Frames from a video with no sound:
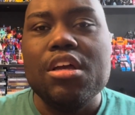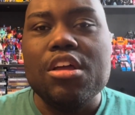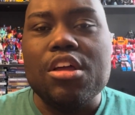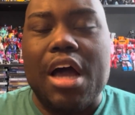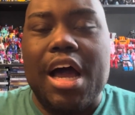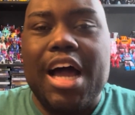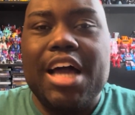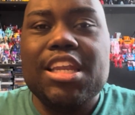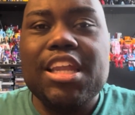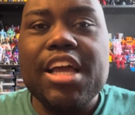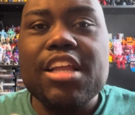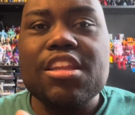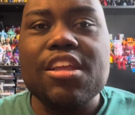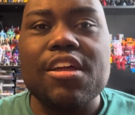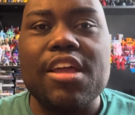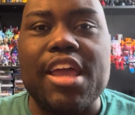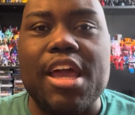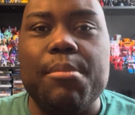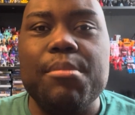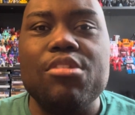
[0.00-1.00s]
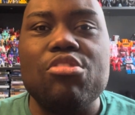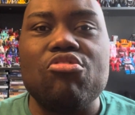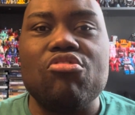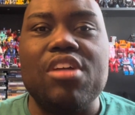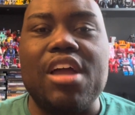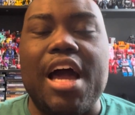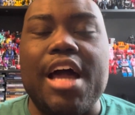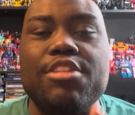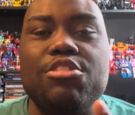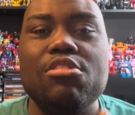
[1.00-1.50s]
I like the
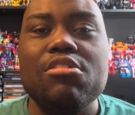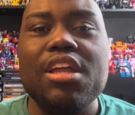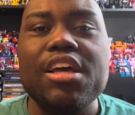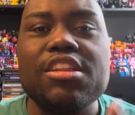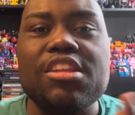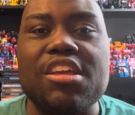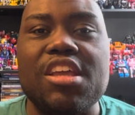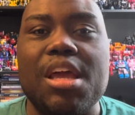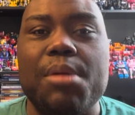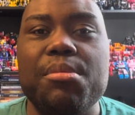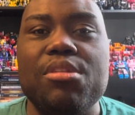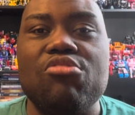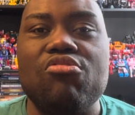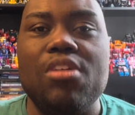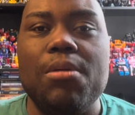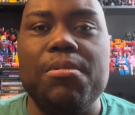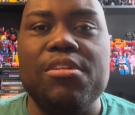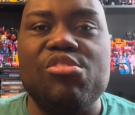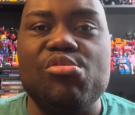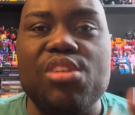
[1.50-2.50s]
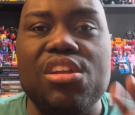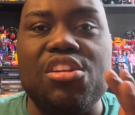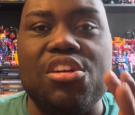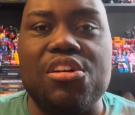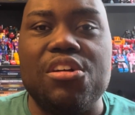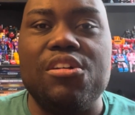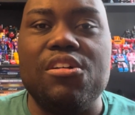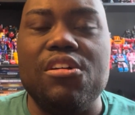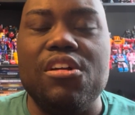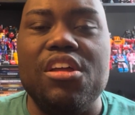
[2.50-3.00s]
chemistry. I do like the chemistry between
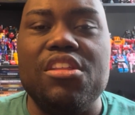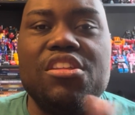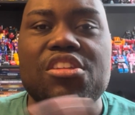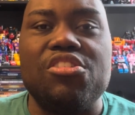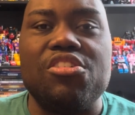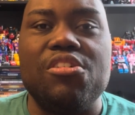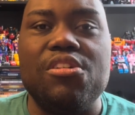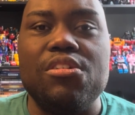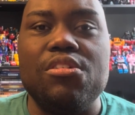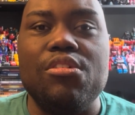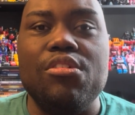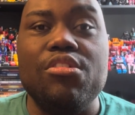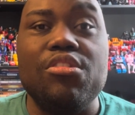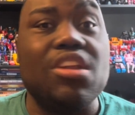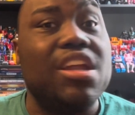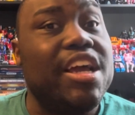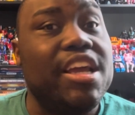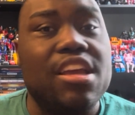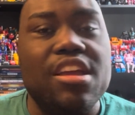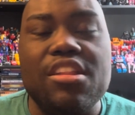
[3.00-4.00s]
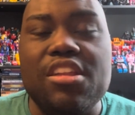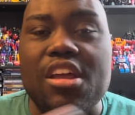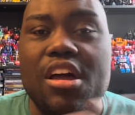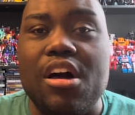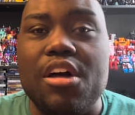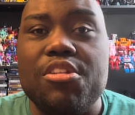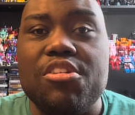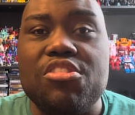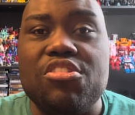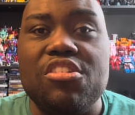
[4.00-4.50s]
her and the turtles, like in the
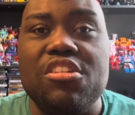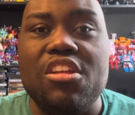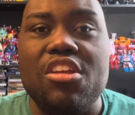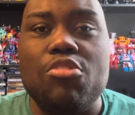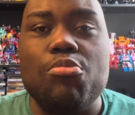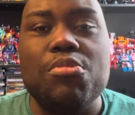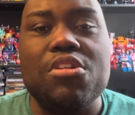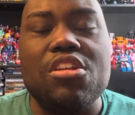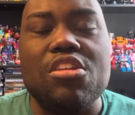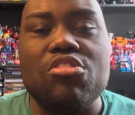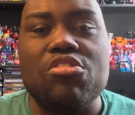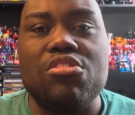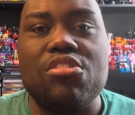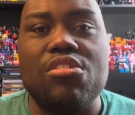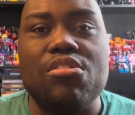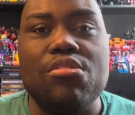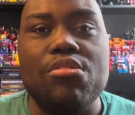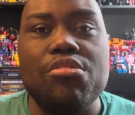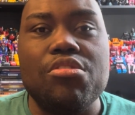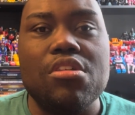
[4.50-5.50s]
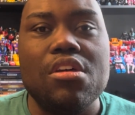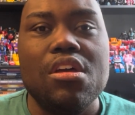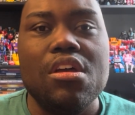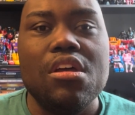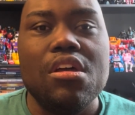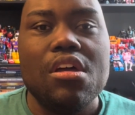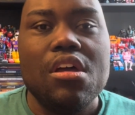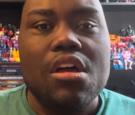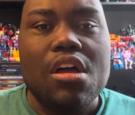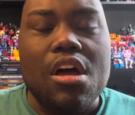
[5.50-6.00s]
other Teenage Mutant Ninja Turtles
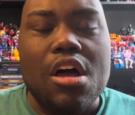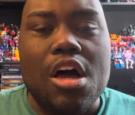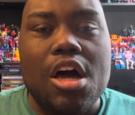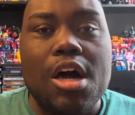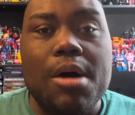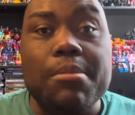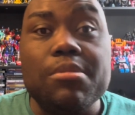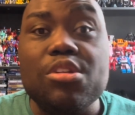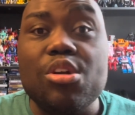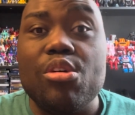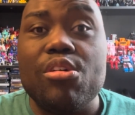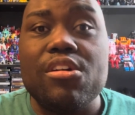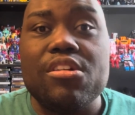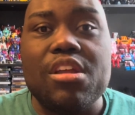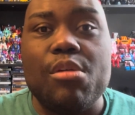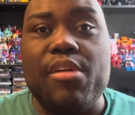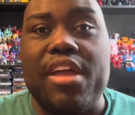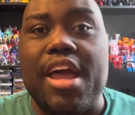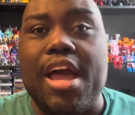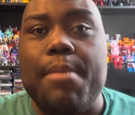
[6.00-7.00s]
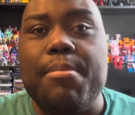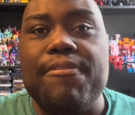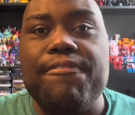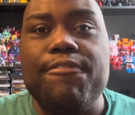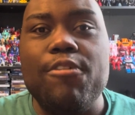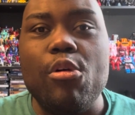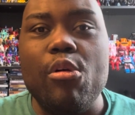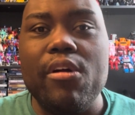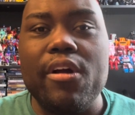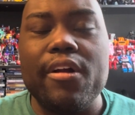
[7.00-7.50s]
lore that we had
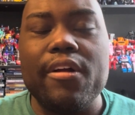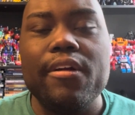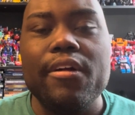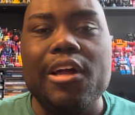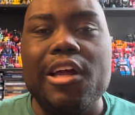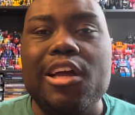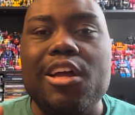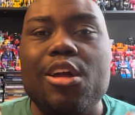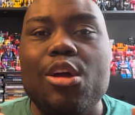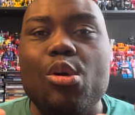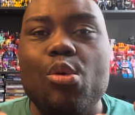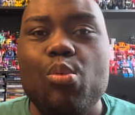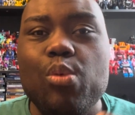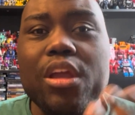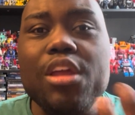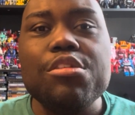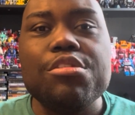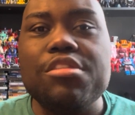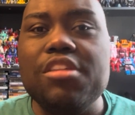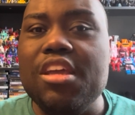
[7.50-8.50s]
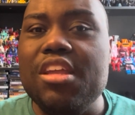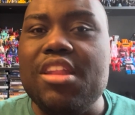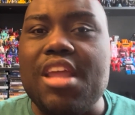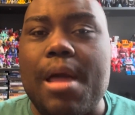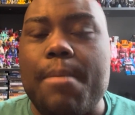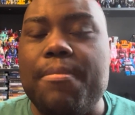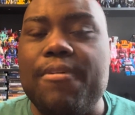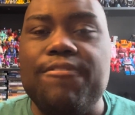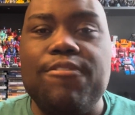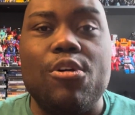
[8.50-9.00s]
before. We've seen
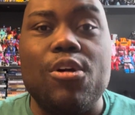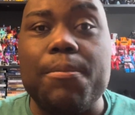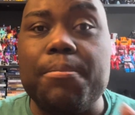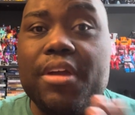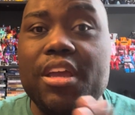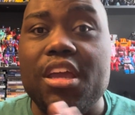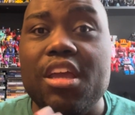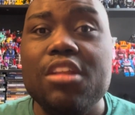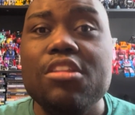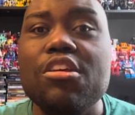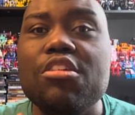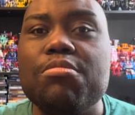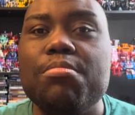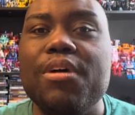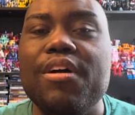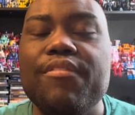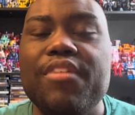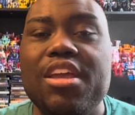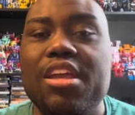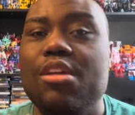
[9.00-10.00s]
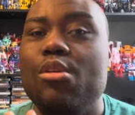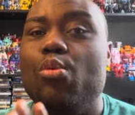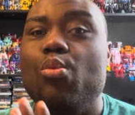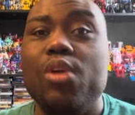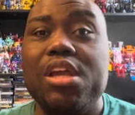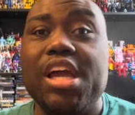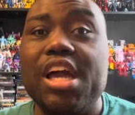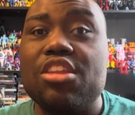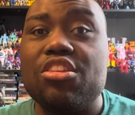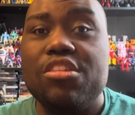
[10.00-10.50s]
that before, but in this movie,
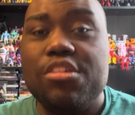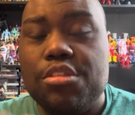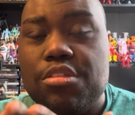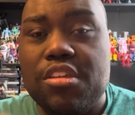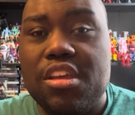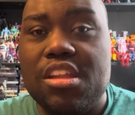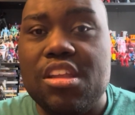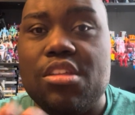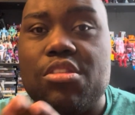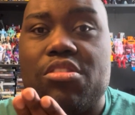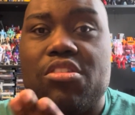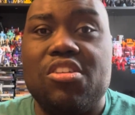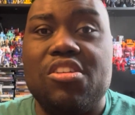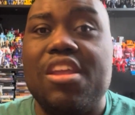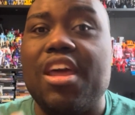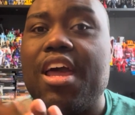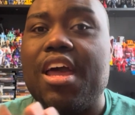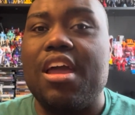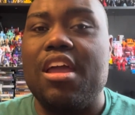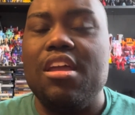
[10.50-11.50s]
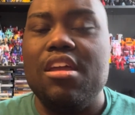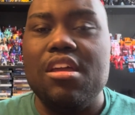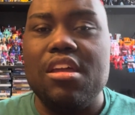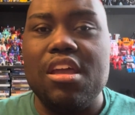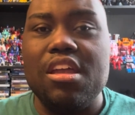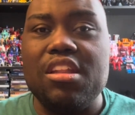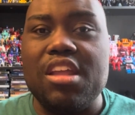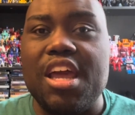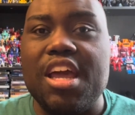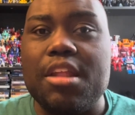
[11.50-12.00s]
we actually see this today
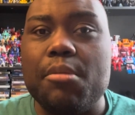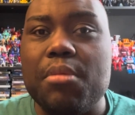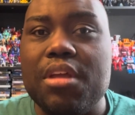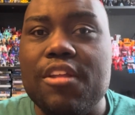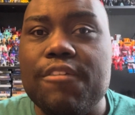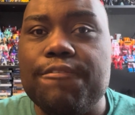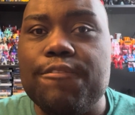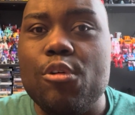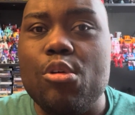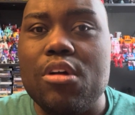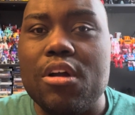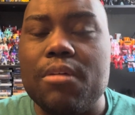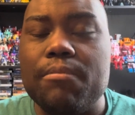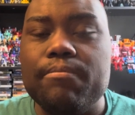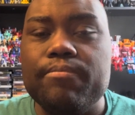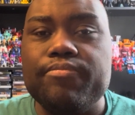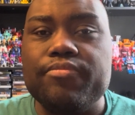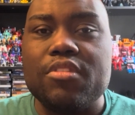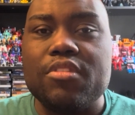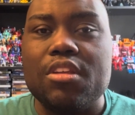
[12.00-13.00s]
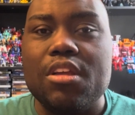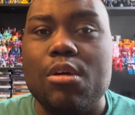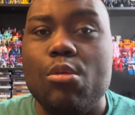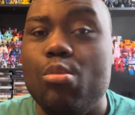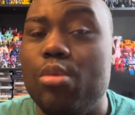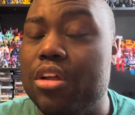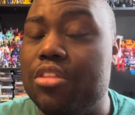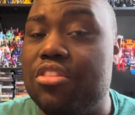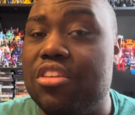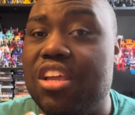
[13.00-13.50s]
in animated form.
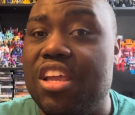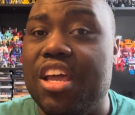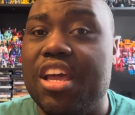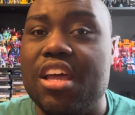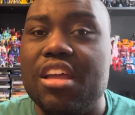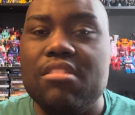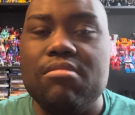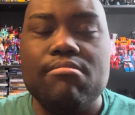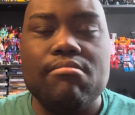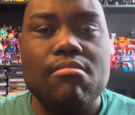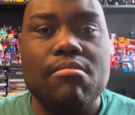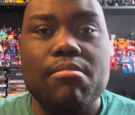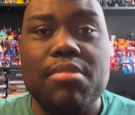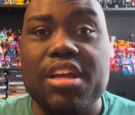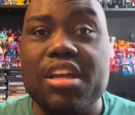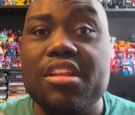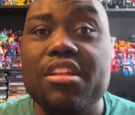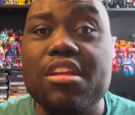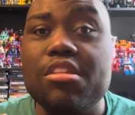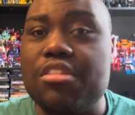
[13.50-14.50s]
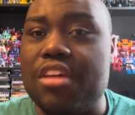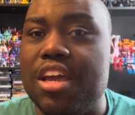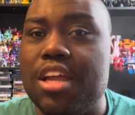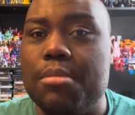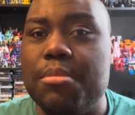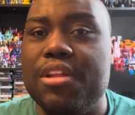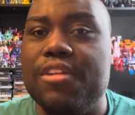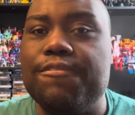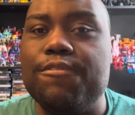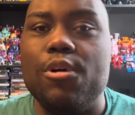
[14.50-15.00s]
Once again, but in this
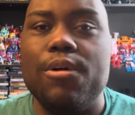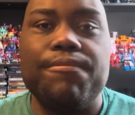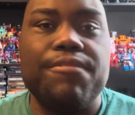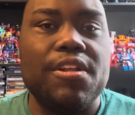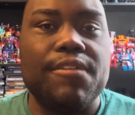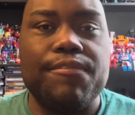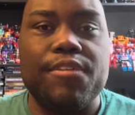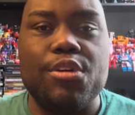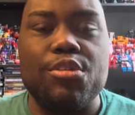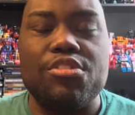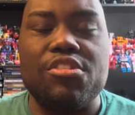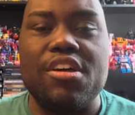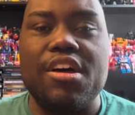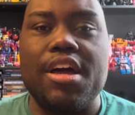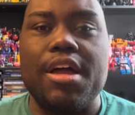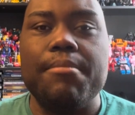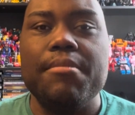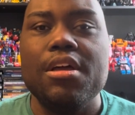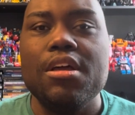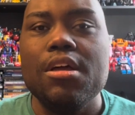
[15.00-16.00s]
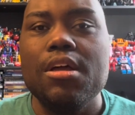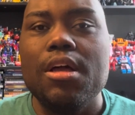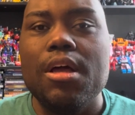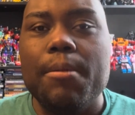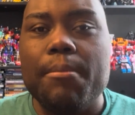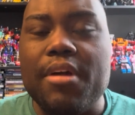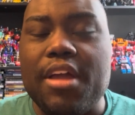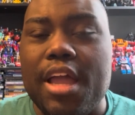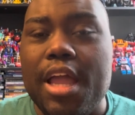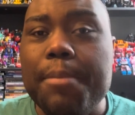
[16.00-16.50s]
animated form for the first time.
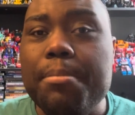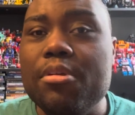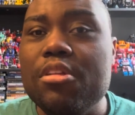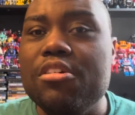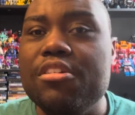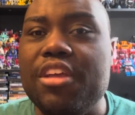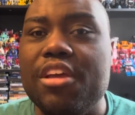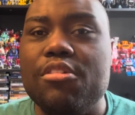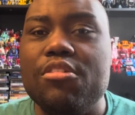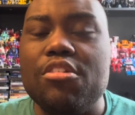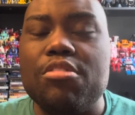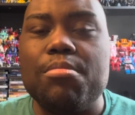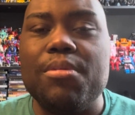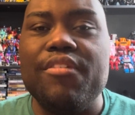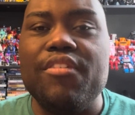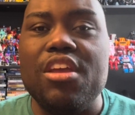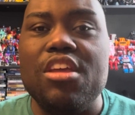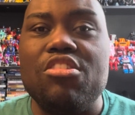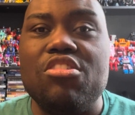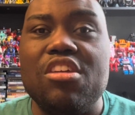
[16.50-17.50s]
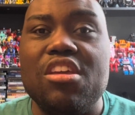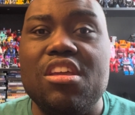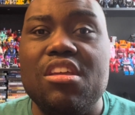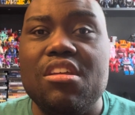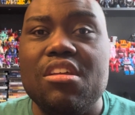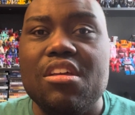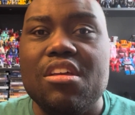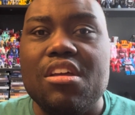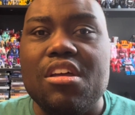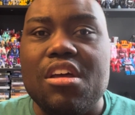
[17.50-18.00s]
But April O'Neil in this movie, she
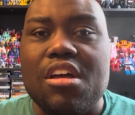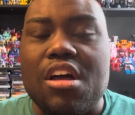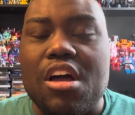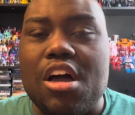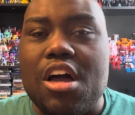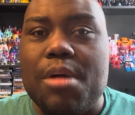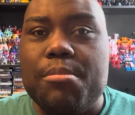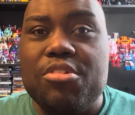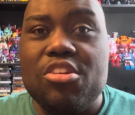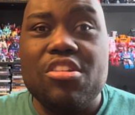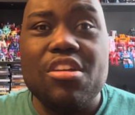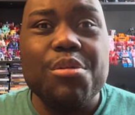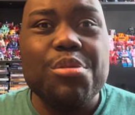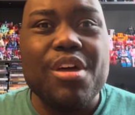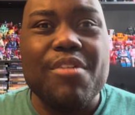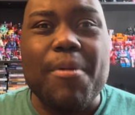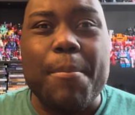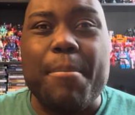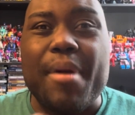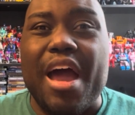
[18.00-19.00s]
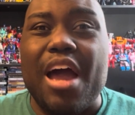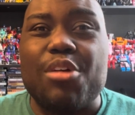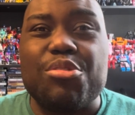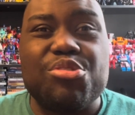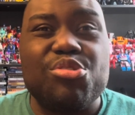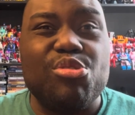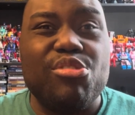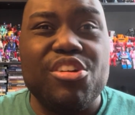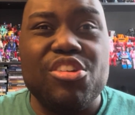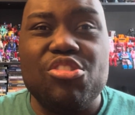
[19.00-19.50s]
does have a
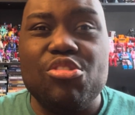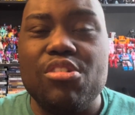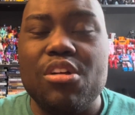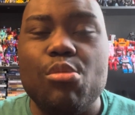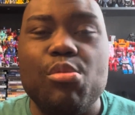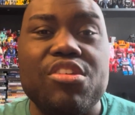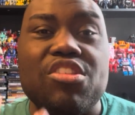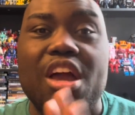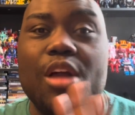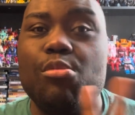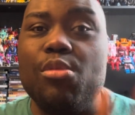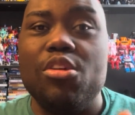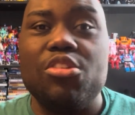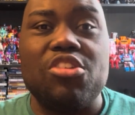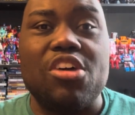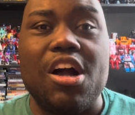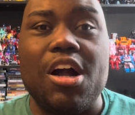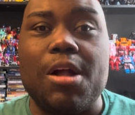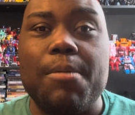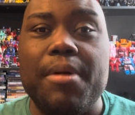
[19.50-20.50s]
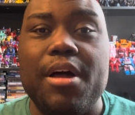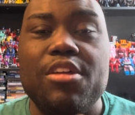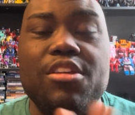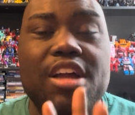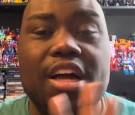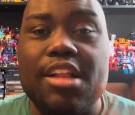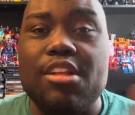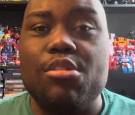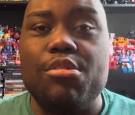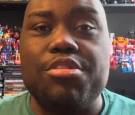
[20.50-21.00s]
backstory to her, which I won't talk about. You
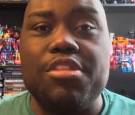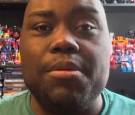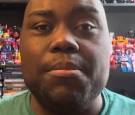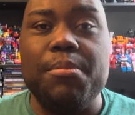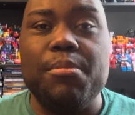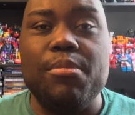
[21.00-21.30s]
gotta go see